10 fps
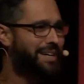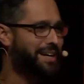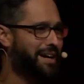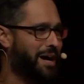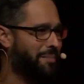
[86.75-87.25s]

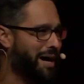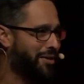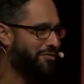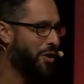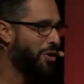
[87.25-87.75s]
about
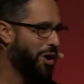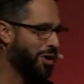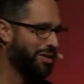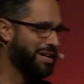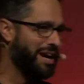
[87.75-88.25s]
a phone
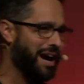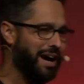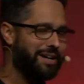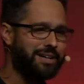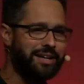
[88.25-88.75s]
call that he
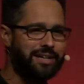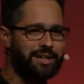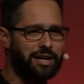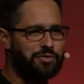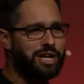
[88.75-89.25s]
had. And
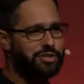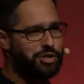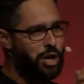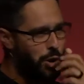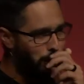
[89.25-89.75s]
if you guys
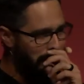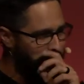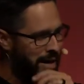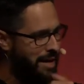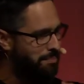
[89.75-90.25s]
know,
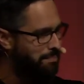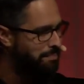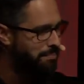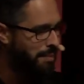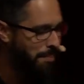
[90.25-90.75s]
like
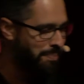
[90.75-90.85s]
my